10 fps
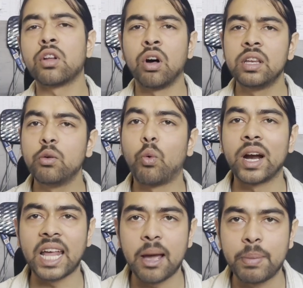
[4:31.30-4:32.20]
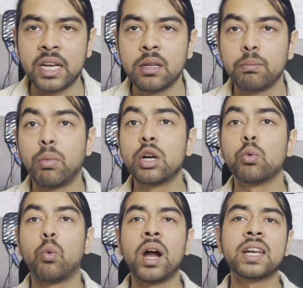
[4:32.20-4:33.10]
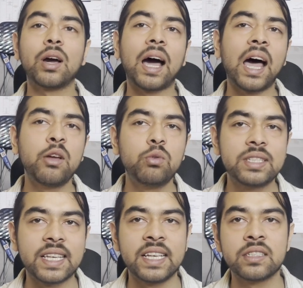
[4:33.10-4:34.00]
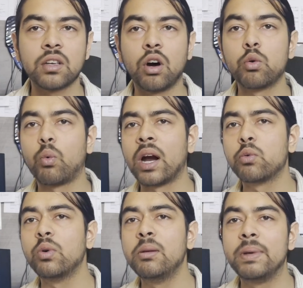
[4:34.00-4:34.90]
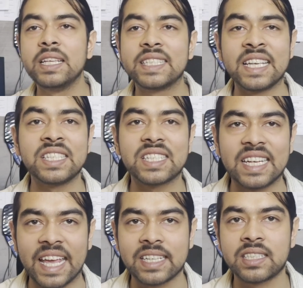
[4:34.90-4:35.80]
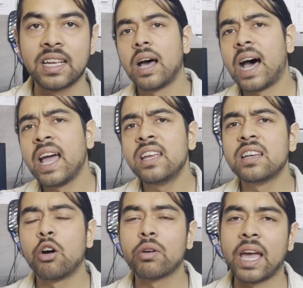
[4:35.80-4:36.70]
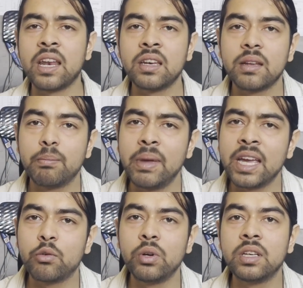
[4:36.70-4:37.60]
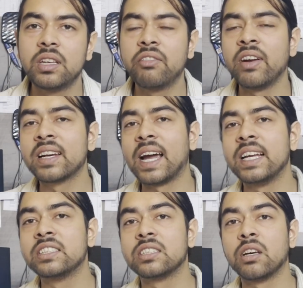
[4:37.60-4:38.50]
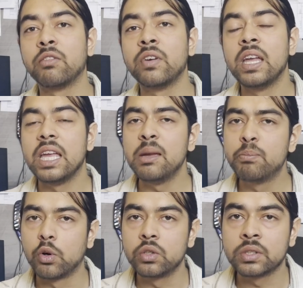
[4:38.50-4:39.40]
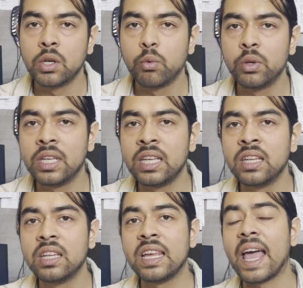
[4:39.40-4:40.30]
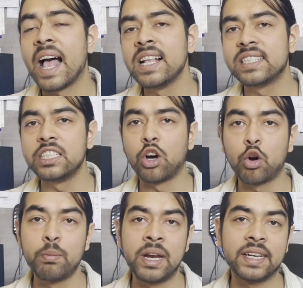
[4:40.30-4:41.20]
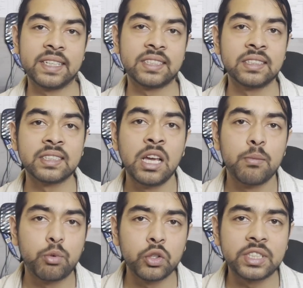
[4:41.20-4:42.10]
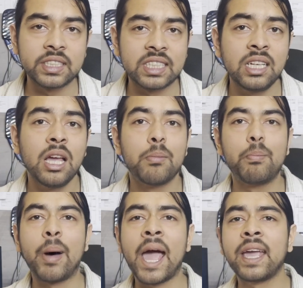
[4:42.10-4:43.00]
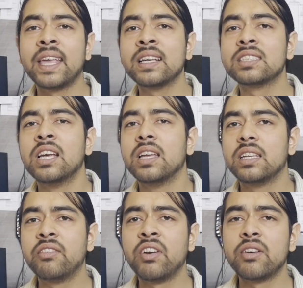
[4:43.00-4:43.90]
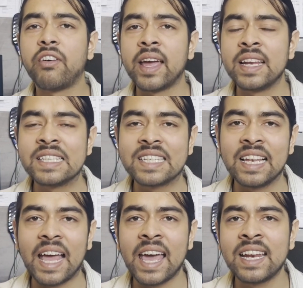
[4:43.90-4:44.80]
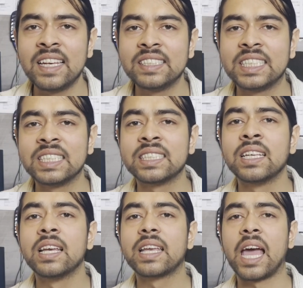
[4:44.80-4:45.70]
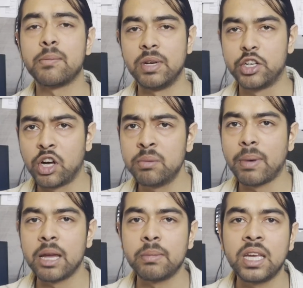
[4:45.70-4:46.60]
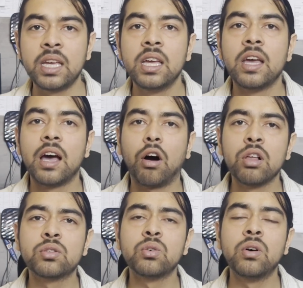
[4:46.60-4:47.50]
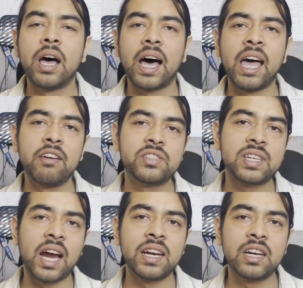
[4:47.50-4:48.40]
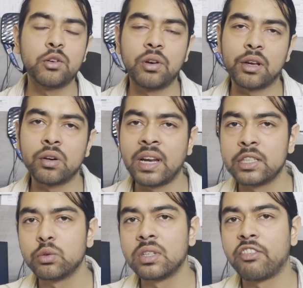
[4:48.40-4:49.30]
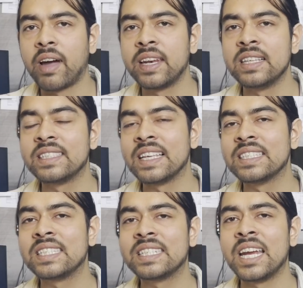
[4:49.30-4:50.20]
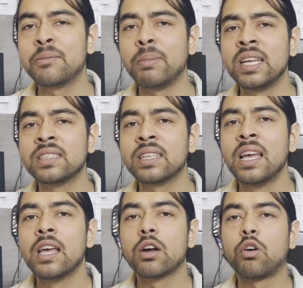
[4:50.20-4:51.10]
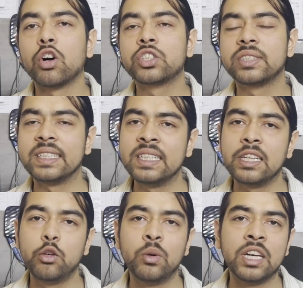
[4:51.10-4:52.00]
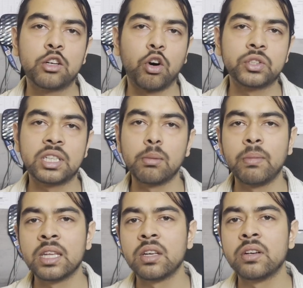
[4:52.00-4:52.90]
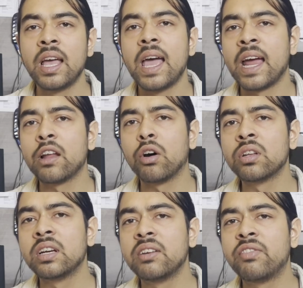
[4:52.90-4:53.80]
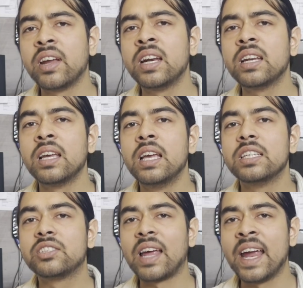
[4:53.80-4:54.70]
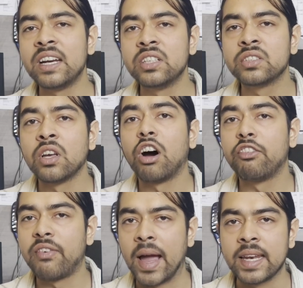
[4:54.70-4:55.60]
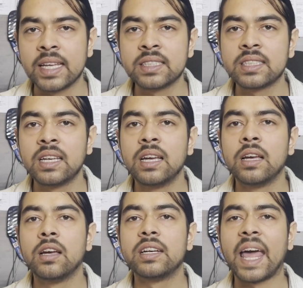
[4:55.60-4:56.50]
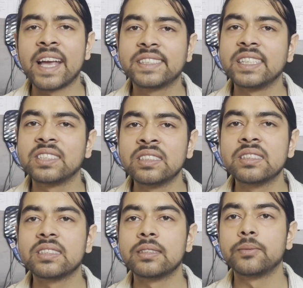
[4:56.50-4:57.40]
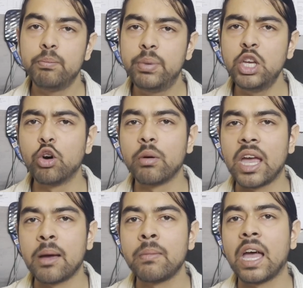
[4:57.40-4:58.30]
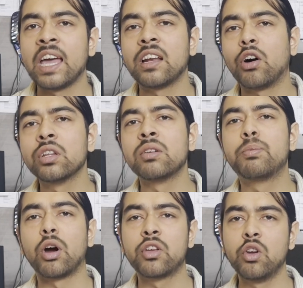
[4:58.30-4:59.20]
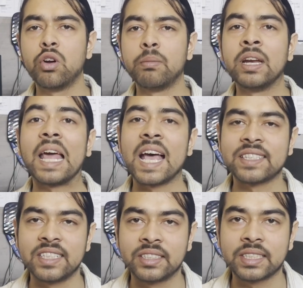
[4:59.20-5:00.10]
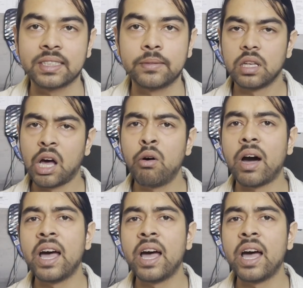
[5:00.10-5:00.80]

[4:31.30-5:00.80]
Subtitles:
only what happened, but what I will change or what will be changed next. I now can make with different kinds of inputs within the LC documentations, processing, bankings, different financial analysis can be done by me. Also, I have started to recognize with the financial statements, cost sheet, unit costing method, and other different standards of finance, taxations, BOM, and other procurement assets. Now I